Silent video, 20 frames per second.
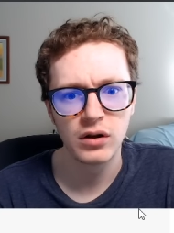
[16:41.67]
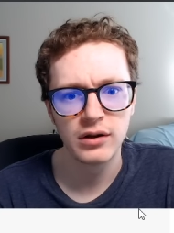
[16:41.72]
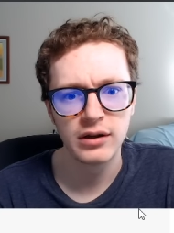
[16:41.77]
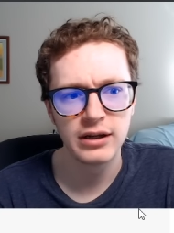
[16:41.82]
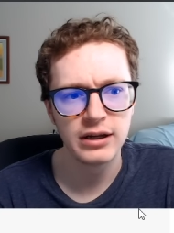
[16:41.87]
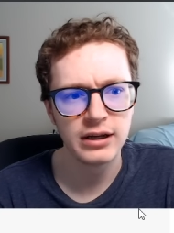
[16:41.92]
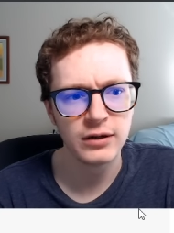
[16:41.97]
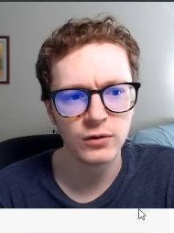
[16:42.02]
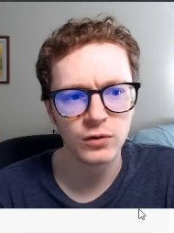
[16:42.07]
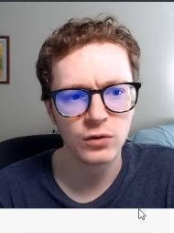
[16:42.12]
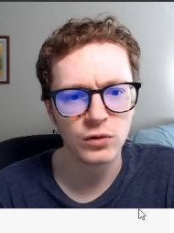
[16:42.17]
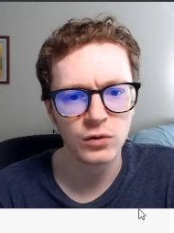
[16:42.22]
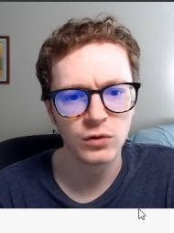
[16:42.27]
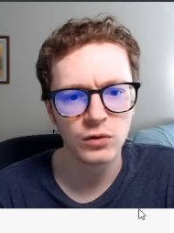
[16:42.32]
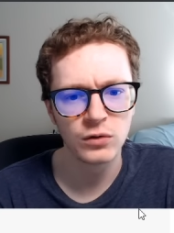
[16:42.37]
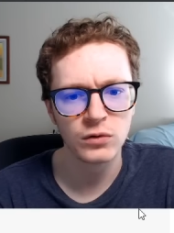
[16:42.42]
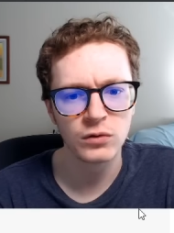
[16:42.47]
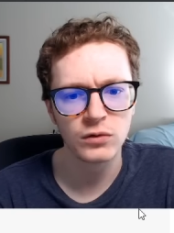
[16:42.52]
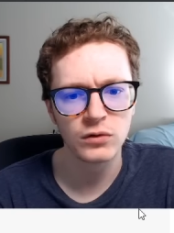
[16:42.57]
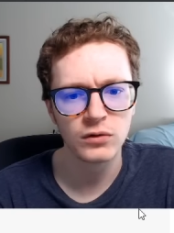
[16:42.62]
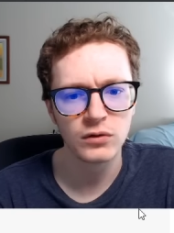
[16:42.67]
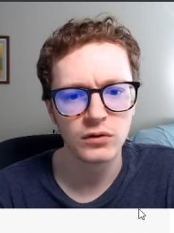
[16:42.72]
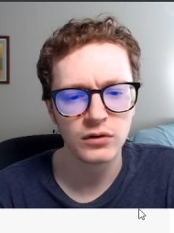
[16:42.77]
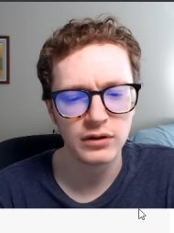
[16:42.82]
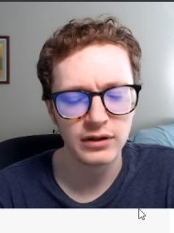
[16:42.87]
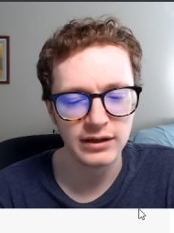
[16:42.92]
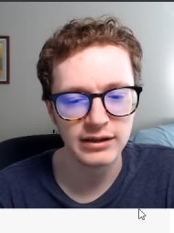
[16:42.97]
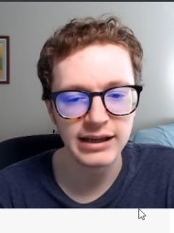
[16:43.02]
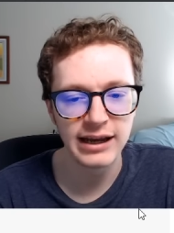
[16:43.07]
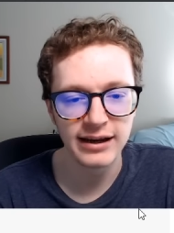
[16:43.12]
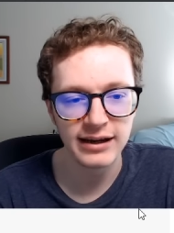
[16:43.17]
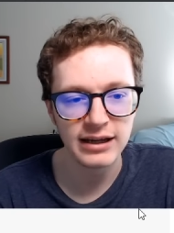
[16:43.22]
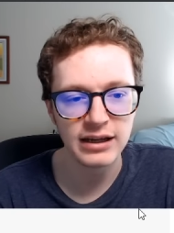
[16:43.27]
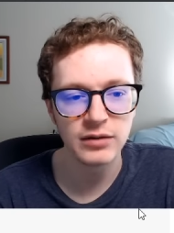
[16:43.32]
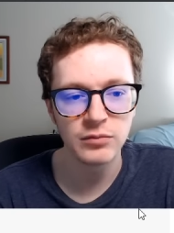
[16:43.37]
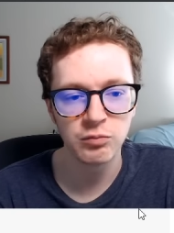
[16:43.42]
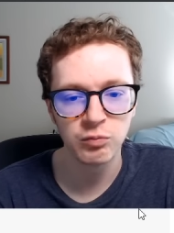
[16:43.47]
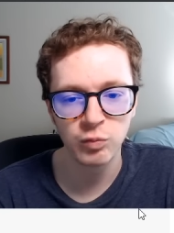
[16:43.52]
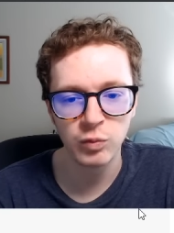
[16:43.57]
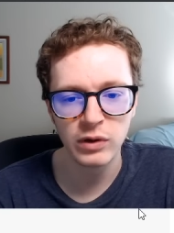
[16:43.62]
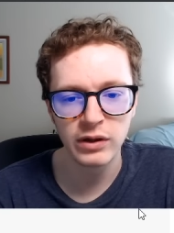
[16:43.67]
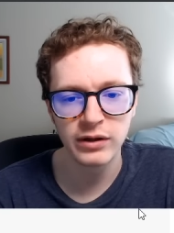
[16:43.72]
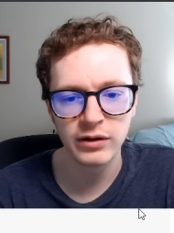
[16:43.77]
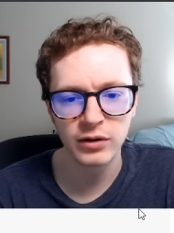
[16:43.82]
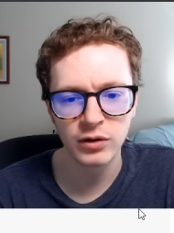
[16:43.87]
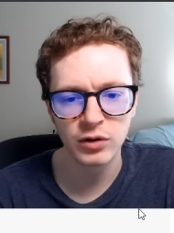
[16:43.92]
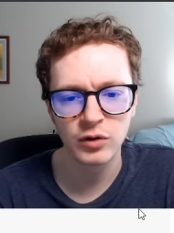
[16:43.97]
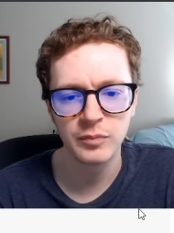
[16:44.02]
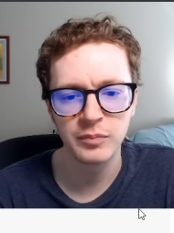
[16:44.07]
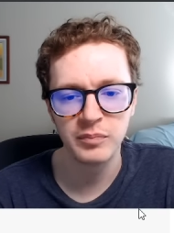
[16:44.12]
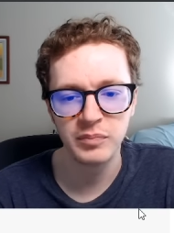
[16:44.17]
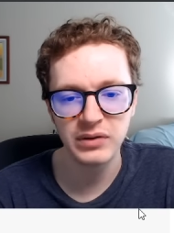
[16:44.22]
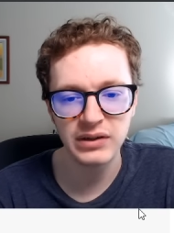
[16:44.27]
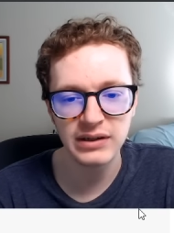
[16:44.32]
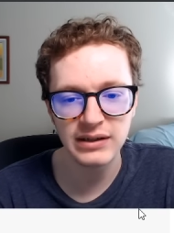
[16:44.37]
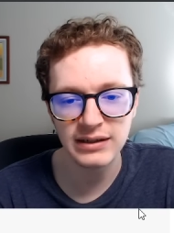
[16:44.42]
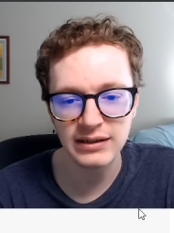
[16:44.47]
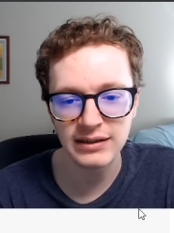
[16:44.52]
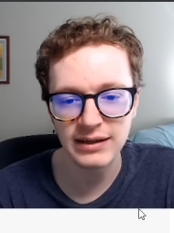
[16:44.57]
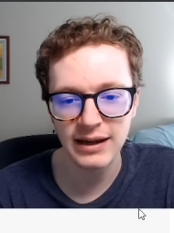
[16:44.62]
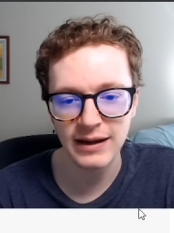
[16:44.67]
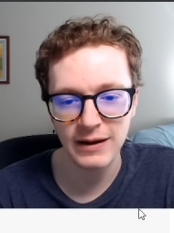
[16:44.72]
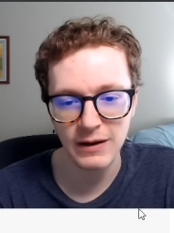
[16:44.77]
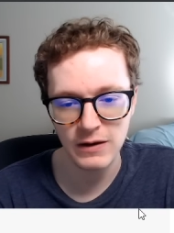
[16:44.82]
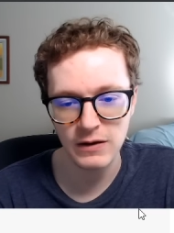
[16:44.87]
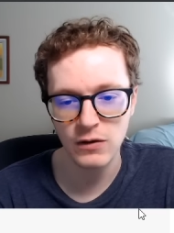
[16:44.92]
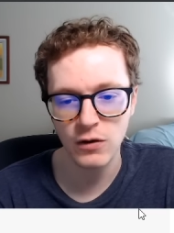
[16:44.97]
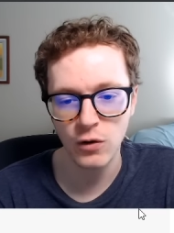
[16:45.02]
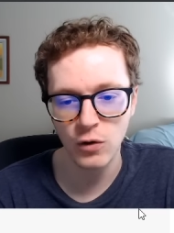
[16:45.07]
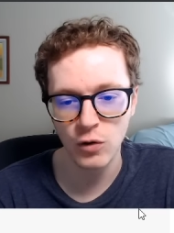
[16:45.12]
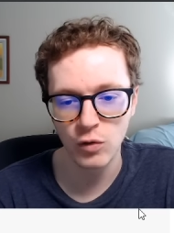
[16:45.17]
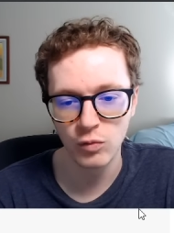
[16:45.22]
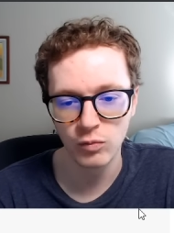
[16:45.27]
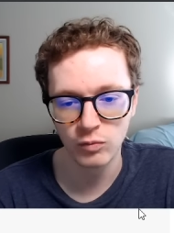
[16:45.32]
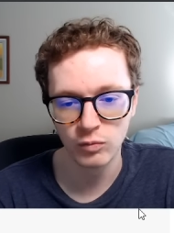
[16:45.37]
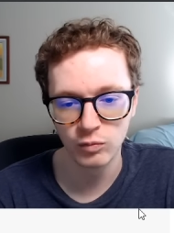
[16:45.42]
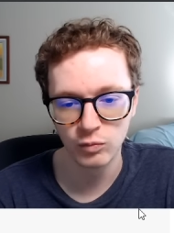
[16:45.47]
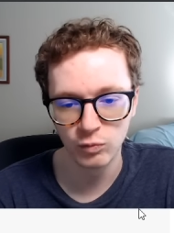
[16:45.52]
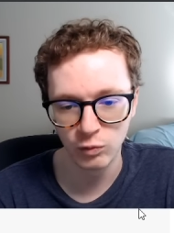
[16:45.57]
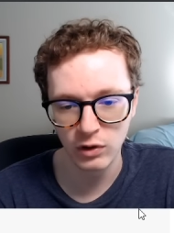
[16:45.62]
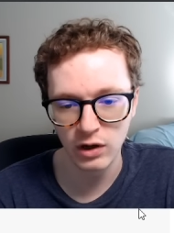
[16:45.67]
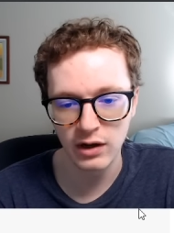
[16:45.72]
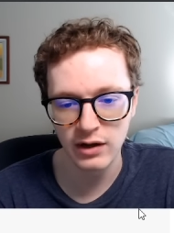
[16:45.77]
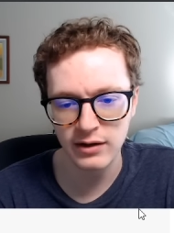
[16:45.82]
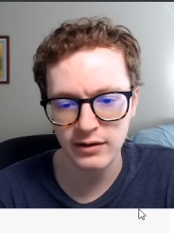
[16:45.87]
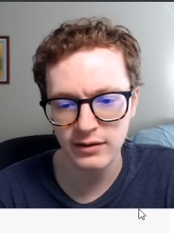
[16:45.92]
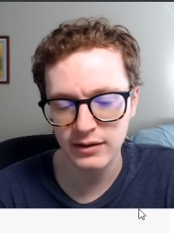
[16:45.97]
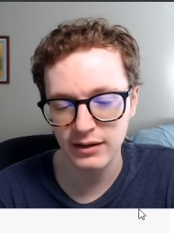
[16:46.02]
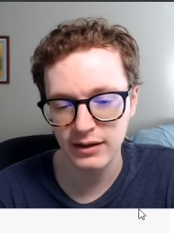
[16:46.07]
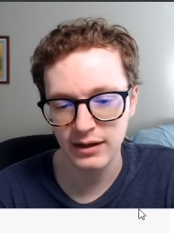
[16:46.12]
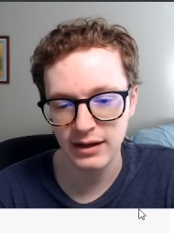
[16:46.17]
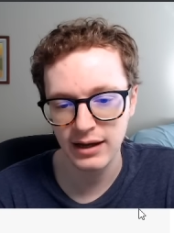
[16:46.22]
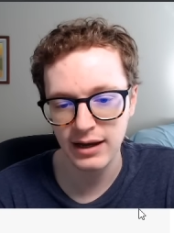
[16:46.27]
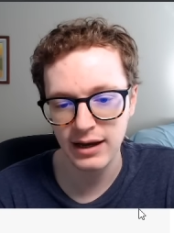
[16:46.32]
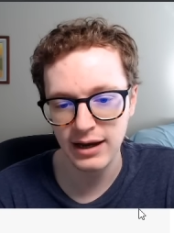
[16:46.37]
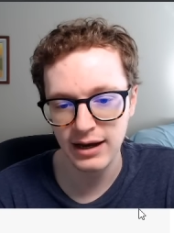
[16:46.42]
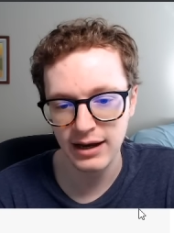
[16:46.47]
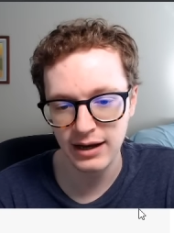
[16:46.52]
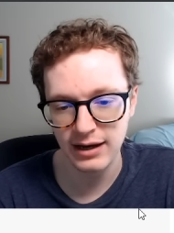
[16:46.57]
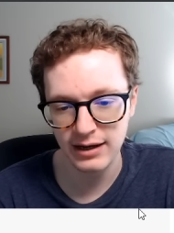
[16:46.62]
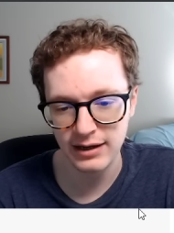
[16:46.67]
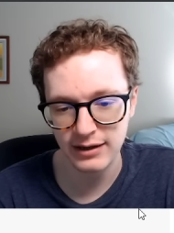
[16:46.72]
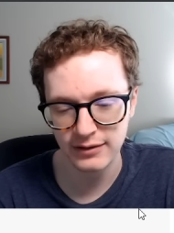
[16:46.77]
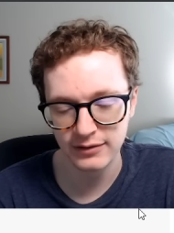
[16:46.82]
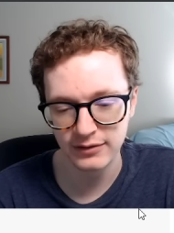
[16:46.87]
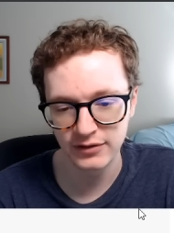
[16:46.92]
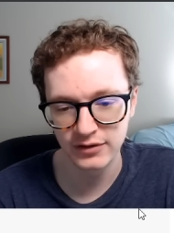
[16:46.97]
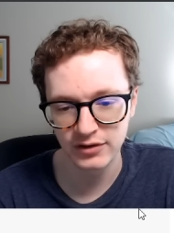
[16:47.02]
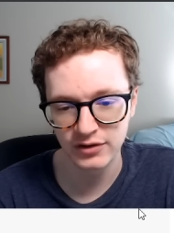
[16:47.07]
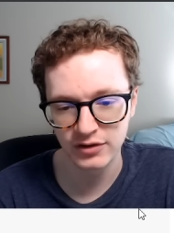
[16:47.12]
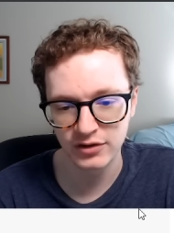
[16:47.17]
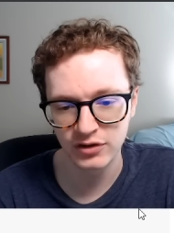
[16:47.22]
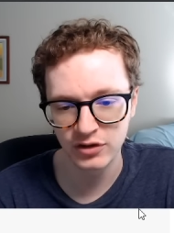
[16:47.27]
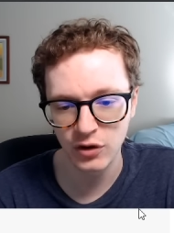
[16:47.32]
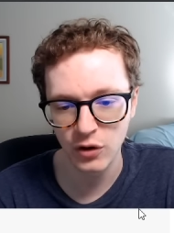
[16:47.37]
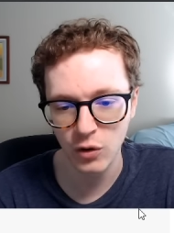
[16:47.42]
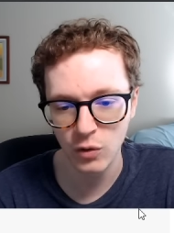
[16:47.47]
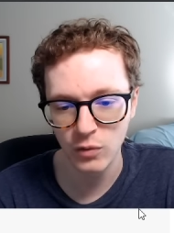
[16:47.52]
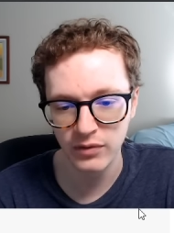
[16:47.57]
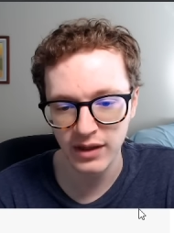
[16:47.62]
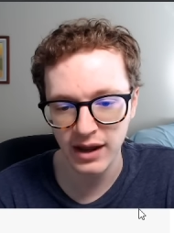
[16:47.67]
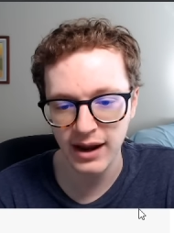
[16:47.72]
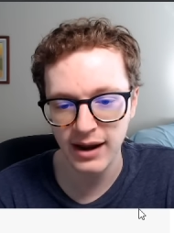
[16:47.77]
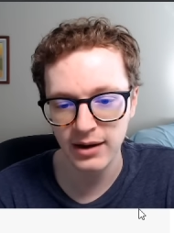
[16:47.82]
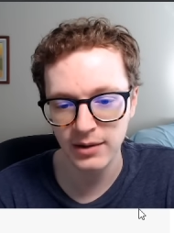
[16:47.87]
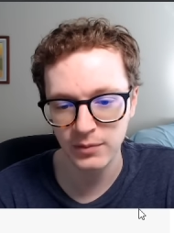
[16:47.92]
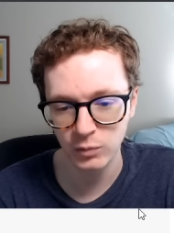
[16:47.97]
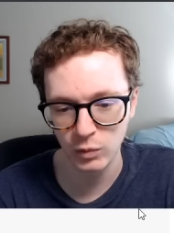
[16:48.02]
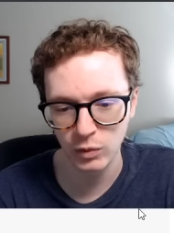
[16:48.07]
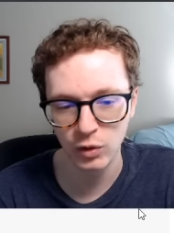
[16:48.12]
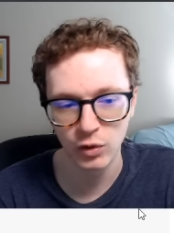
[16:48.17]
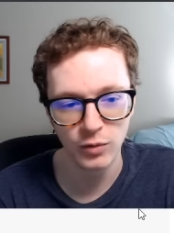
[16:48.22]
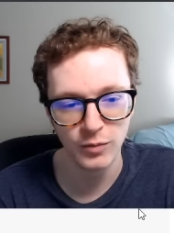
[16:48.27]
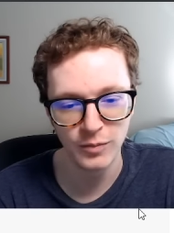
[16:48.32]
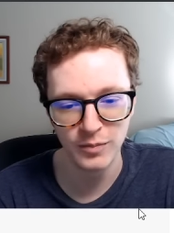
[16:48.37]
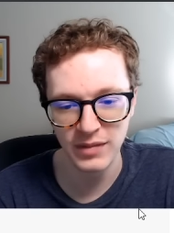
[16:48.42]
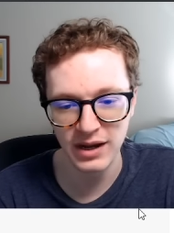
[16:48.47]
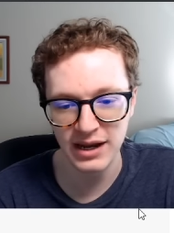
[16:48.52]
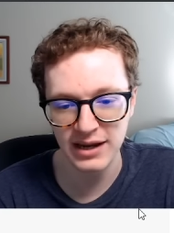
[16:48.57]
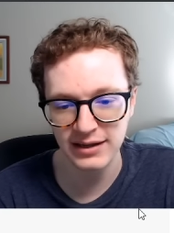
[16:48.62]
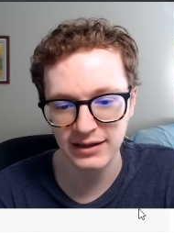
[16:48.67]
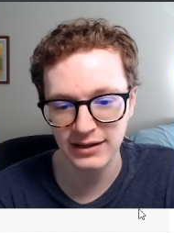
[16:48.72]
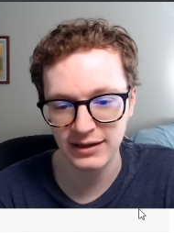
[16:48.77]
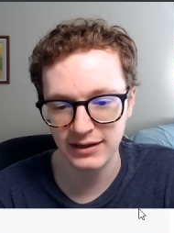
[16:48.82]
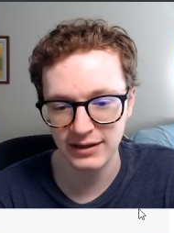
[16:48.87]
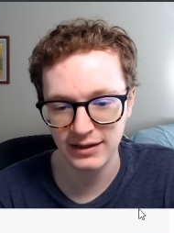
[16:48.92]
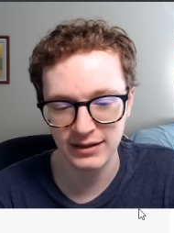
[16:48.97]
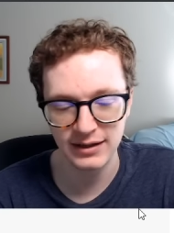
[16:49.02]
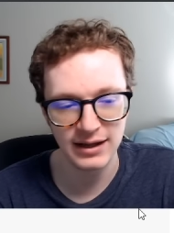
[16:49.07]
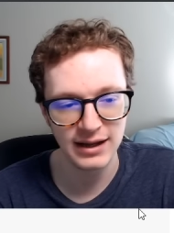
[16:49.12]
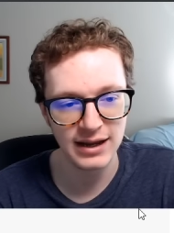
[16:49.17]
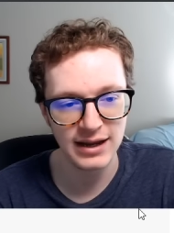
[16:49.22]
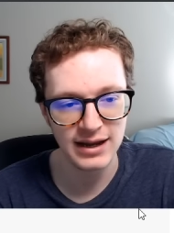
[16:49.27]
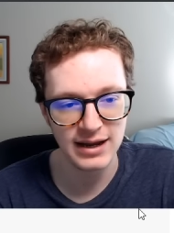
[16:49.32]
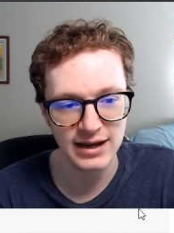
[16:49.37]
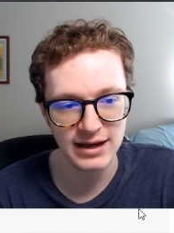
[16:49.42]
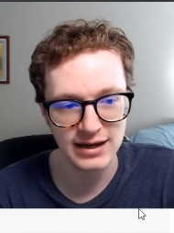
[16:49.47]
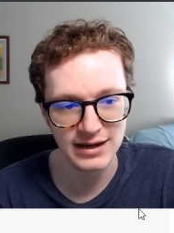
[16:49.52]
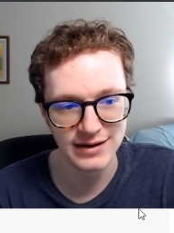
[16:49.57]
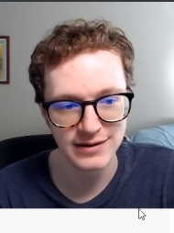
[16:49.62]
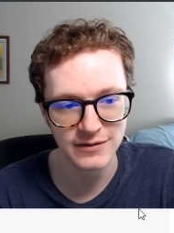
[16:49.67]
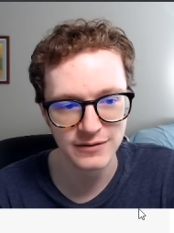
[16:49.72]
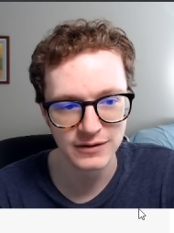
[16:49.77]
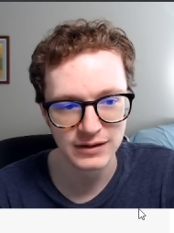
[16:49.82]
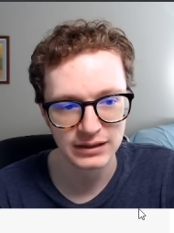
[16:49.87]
It will be a home run, and so that will make it a